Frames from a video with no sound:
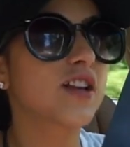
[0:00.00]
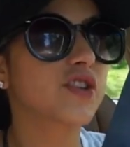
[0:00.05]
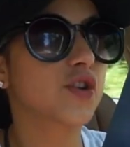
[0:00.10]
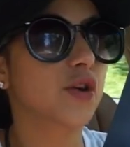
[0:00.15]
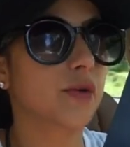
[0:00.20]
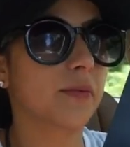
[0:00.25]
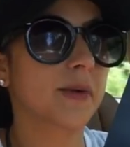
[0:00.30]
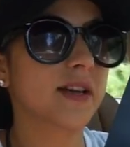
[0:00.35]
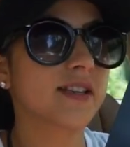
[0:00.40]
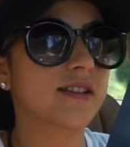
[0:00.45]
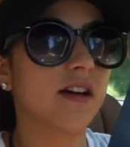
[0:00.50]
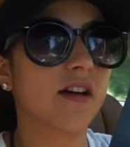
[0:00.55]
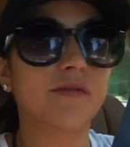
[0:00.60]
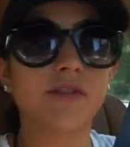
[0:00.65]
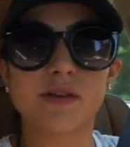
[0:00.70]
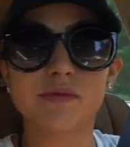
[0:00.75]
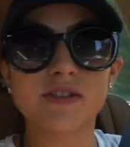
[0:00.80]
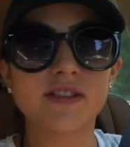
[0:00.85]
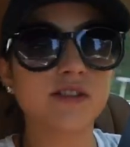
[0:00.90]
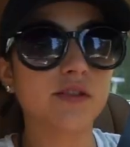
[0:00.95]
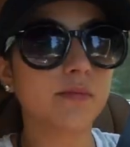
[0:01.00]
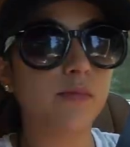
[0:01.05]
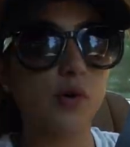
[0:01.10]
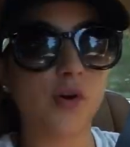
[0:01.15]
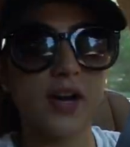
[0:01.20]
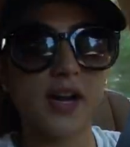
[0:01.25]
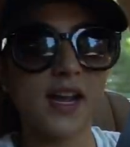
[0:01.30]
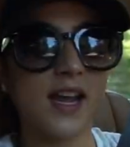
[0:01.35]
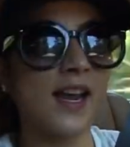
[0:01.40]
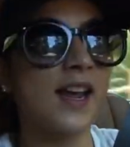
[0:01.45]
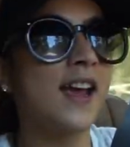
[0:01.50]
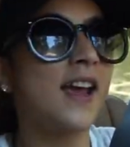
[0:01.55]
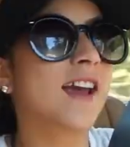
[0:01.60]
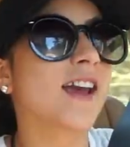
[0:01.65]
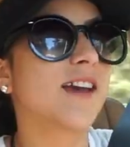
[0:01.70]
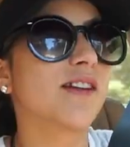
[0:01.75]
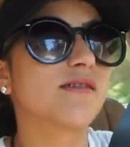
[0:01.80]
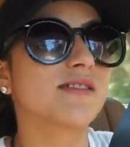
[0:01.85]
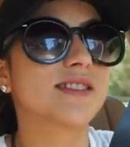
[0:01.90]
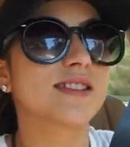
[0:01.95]
I told myself, it was still
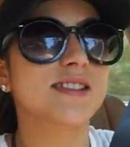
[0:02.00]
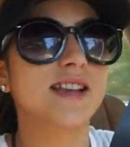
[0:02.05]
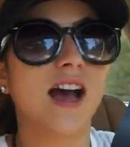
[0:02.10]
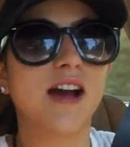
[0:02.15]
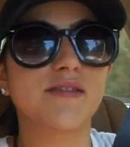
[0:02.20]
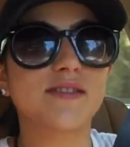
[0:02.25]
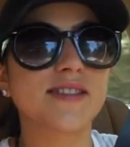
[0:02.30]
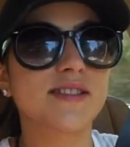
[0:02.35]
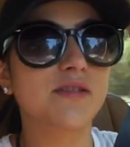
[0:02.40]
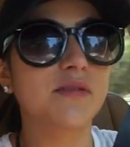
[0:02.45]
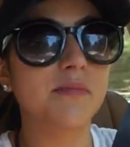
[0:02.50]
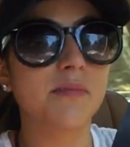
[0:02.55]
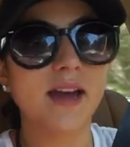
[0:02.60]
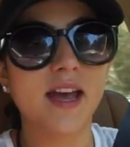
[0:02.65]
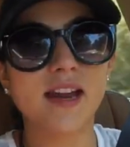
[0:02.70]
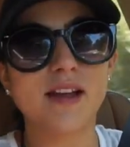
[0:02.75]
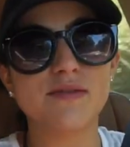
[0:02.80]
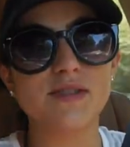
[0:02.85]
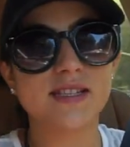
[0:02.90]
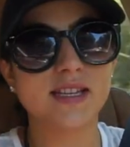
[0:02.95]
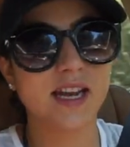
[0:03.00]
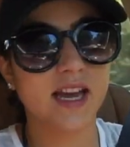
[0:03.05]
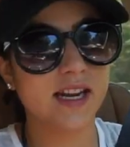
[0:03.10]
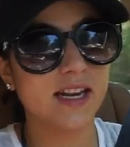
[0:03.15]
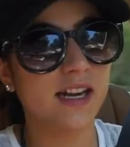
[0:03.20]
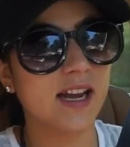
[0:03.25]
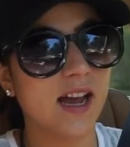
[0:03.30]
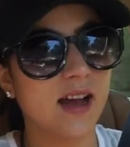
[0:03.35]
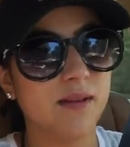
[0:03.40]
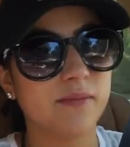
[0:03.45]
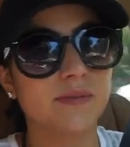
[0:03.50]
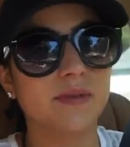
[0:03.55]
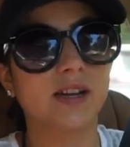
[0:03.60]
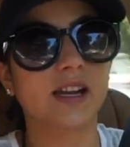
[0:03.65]
morning. I was still in bed. I was getting up,